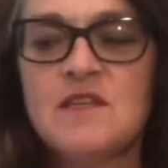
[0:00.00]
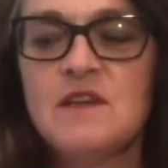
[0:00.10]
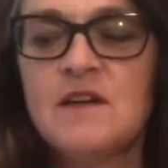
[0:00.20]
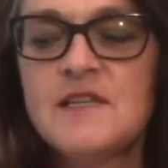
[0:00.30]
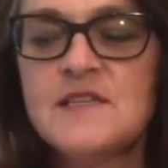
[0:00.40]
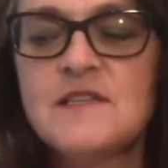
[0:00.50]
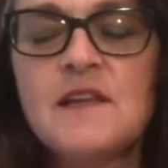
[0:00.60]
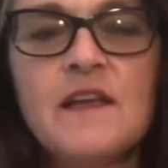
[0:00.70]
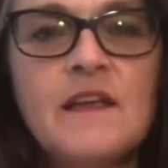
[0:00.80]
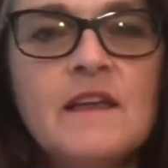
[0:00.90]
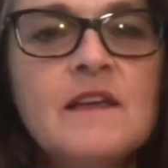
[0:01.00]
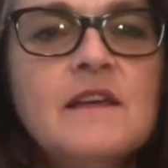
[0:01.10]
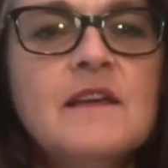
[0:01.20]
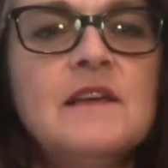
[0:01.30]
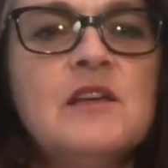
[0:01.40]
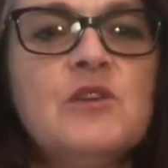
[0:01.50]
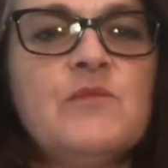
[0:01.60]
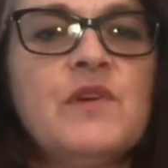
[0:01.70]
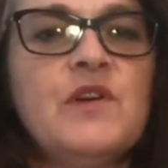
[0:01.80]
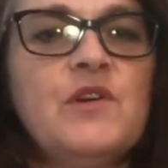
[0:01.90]
nicely
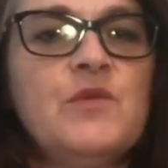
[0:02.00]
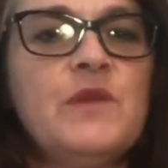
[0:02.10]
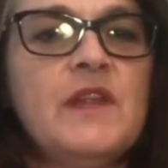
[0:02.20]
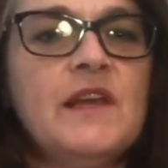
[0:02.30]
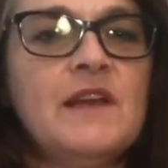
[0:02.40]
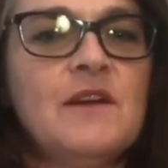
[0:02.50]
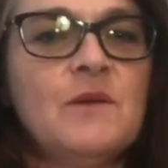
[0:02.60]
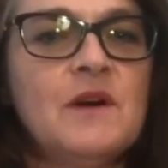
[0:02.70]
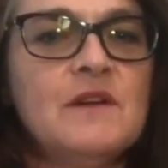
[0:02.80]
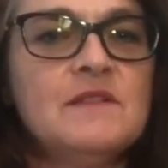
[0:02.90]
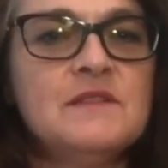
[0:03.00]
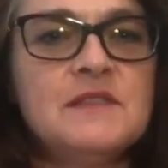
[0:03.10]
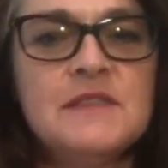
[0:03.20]
both with the yellow one